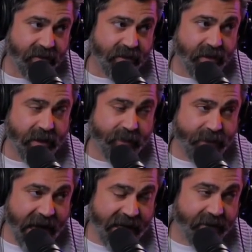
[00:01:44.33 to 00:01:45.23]
in the
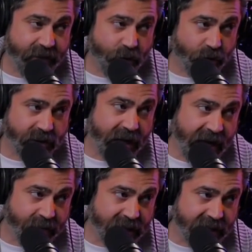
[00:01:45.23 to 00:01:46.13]
back of an old
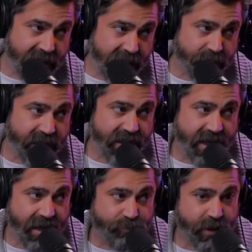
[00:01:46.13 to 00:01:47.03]
comedy club that
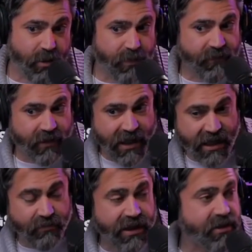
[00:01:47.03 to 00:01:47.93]
can't be open for
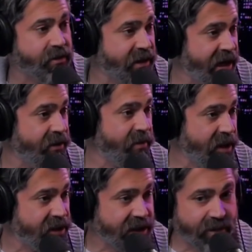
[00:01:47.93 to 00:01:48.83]
comedy. So now they
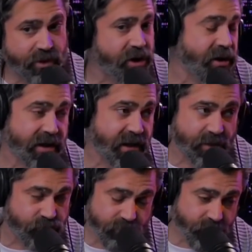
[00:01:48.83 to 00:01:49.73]
make sandwiches and
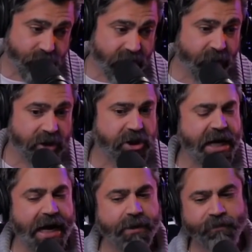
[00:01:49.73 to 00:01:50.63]
it's pretty much
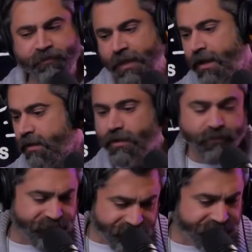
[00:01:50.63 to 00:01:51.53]
dead
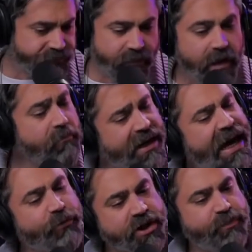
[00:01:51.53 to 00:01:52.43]
but I
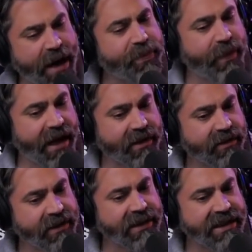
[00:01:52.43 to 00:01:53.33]
respect that.
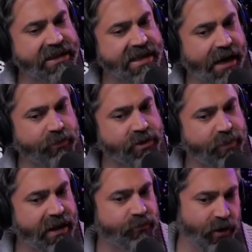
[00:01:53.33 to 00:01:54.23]
At least I
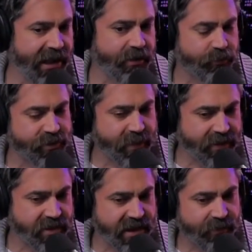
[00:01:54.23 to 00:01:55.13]
respect. Well, I don't
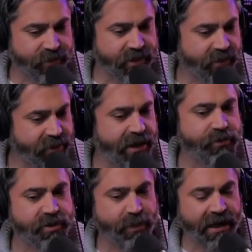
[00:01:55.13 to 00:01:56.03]
respect the sandwich thing, but I
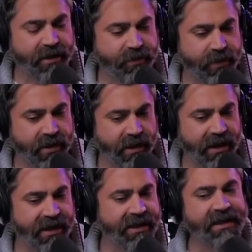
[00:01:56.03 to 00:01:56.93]
respect the.
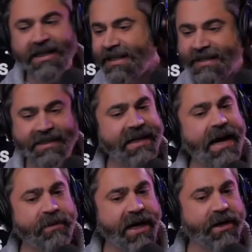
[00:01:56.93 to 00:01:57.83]
Uh, yeah,
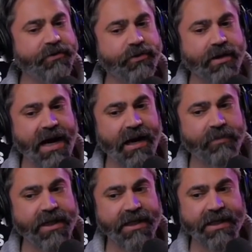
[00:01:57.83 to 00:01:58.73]
I'm not going to do
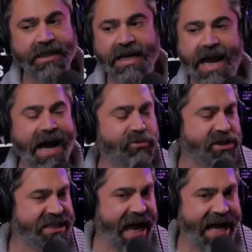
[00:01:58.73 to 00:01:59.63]
comedy
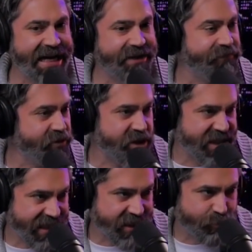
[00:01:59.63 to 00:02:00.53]
outside for
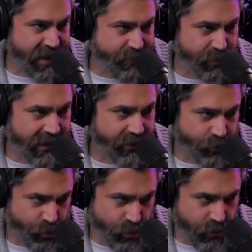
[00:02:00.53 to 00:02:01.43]
six people on a
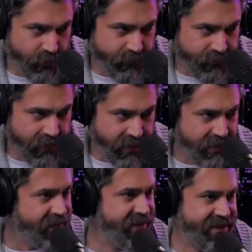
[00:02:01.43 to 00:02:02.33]
roof.
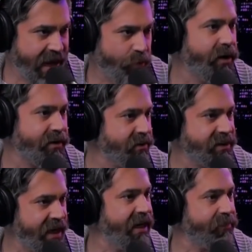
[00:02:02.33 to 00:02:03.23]
That's not what stand-up